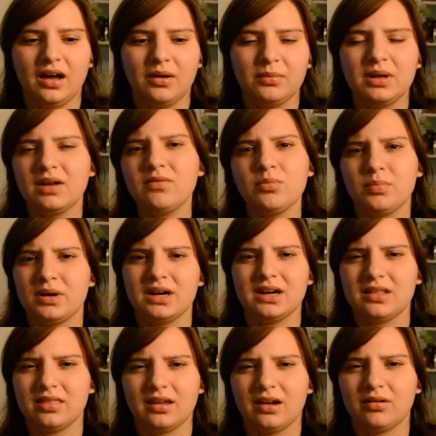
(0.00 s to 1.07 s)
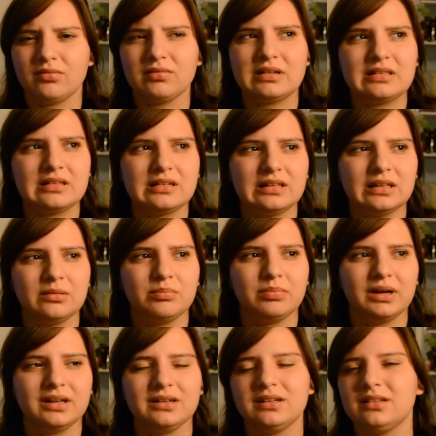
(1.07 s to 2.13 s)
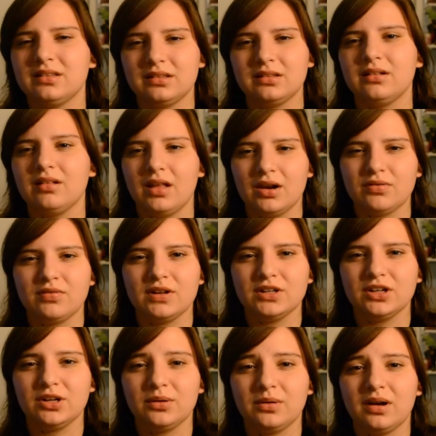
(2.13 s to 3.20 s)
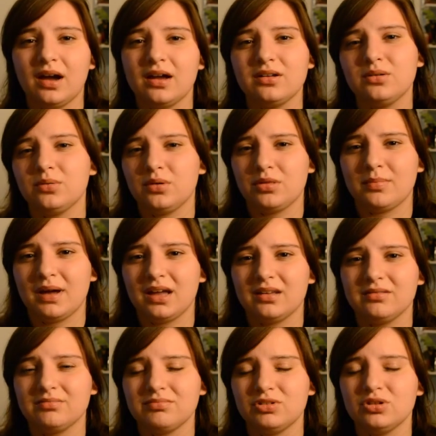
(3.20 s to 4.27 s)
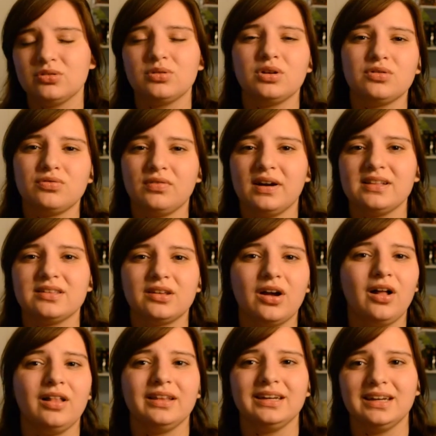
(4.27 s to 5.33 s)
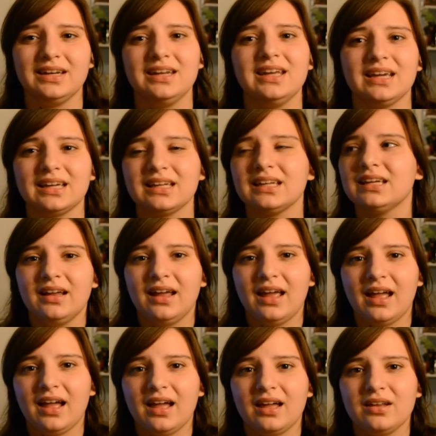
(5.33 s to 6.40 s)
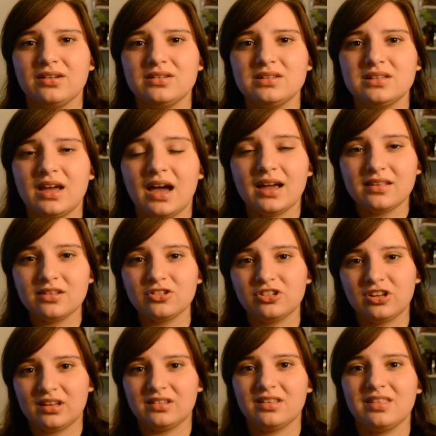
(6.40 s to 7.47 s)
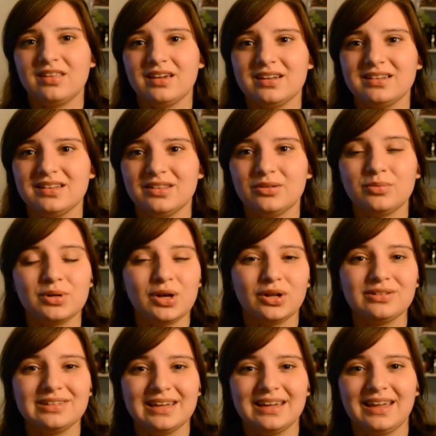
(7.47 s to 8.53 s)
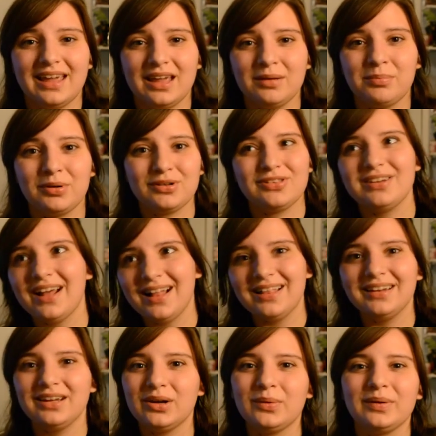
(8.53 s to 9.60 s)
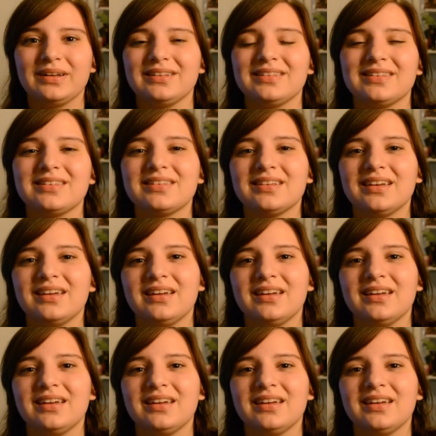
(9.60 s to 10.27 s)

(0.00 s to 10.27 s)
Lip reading: We haven't put anything out recently, but it's still a lot of fun to do it. I do it with my two good friends, Colin and Nick. And I suggested the idea that we all take a personality quiz